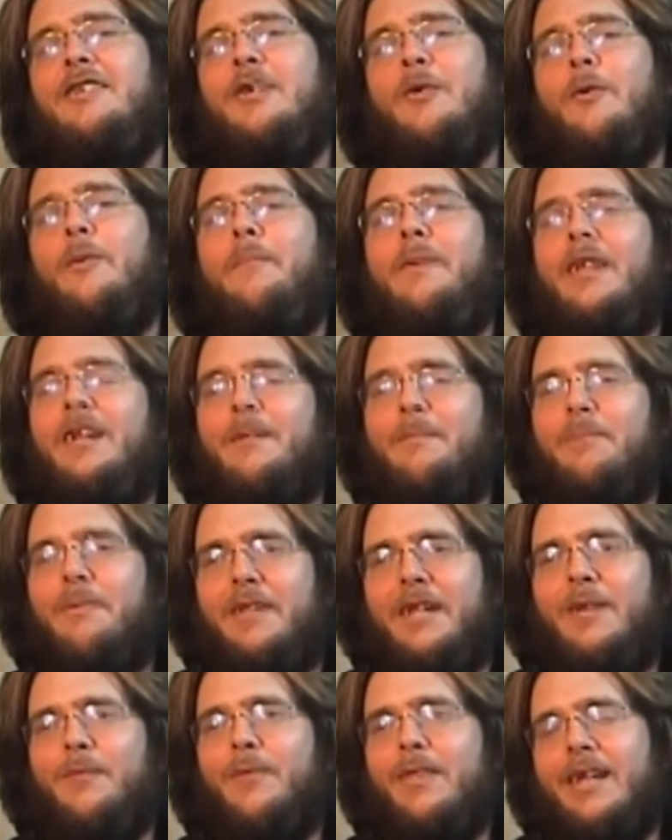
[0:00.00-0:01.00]
would be
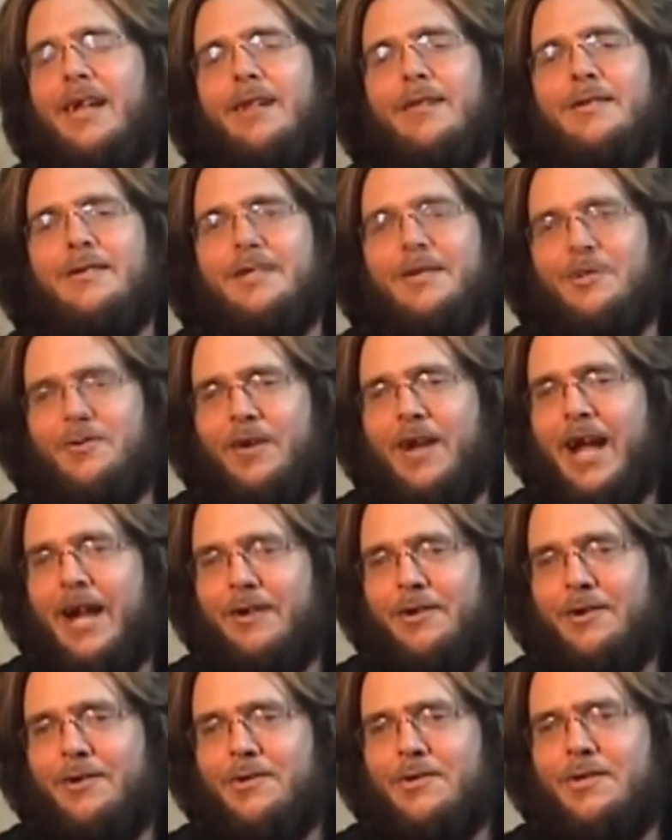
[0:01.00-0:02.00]
complete without its
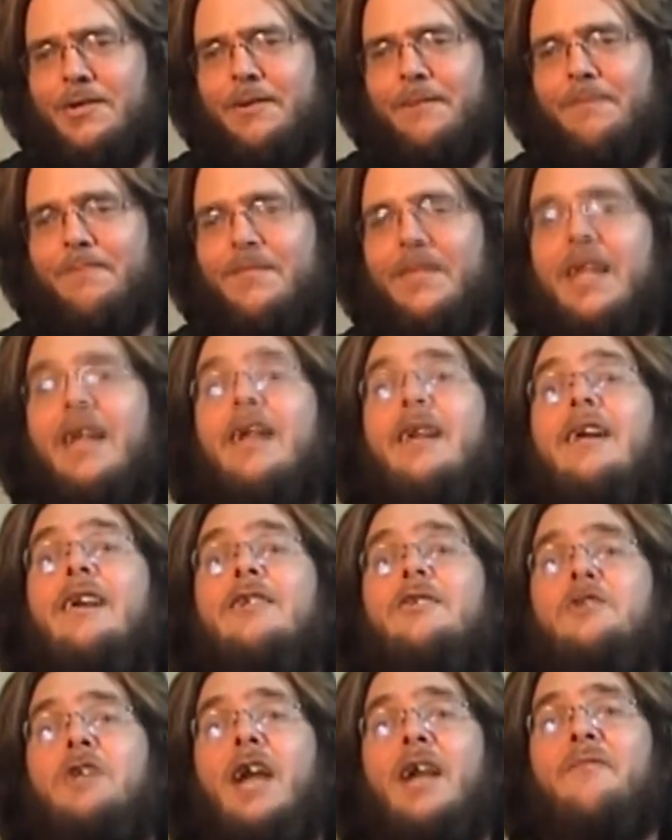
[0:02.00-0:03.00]
detractors.
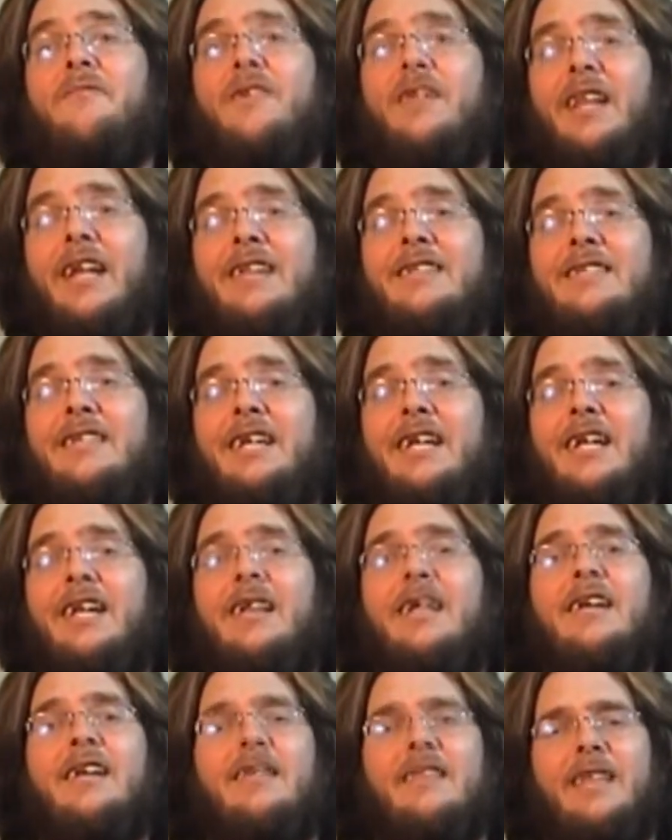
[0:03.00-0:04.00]
Jack Valenti,
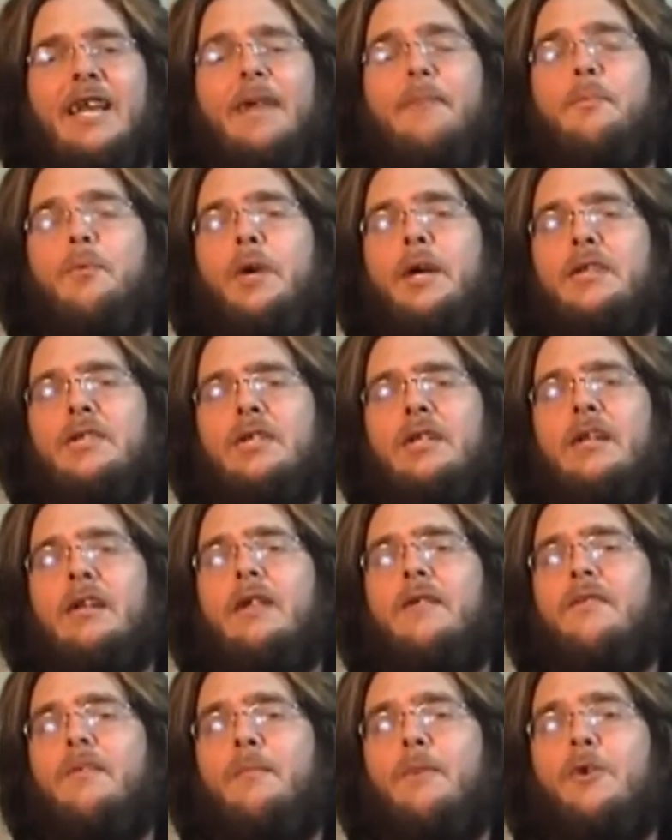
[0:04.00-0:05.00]
then president
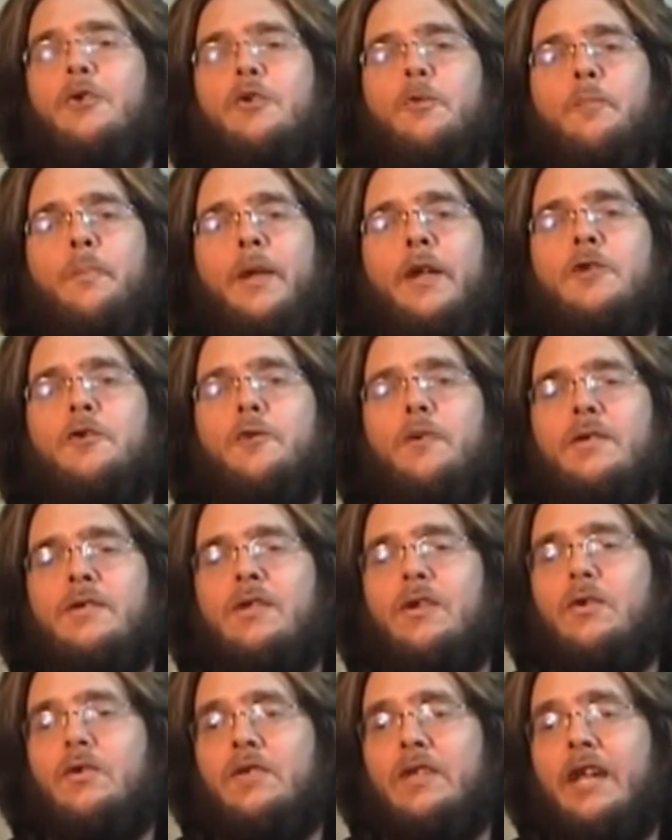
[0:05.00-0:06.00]
of the Motion Picture
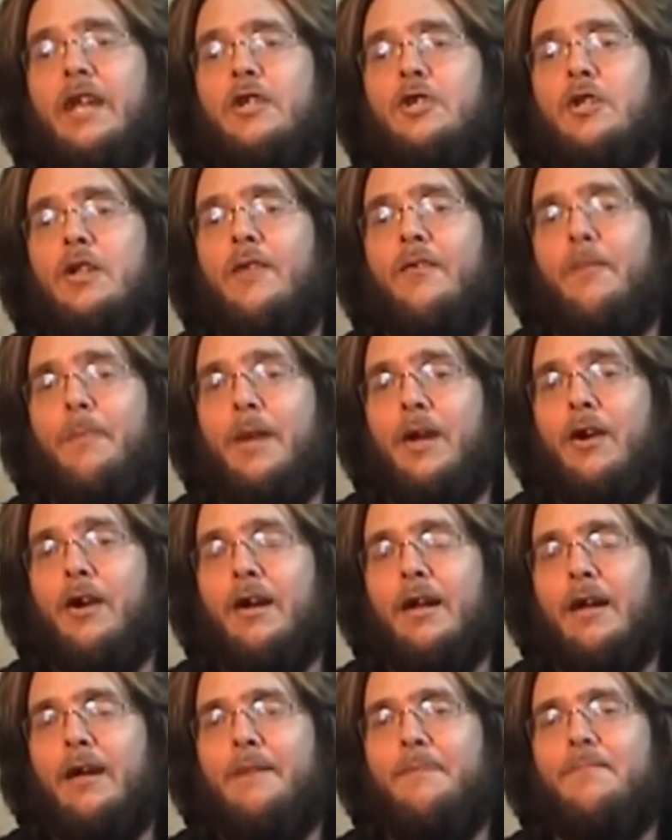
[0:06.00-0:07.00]
Association of
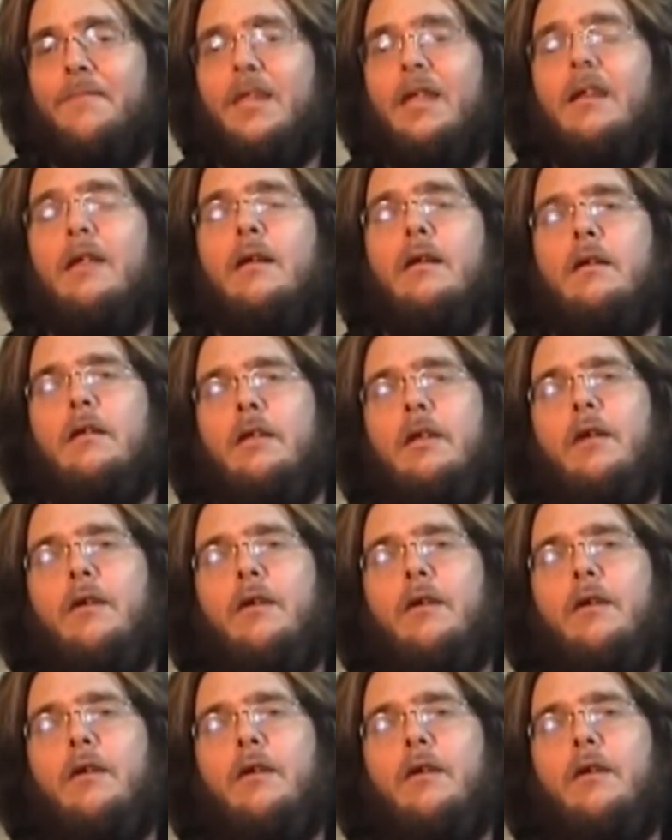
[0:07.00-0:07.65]
America, you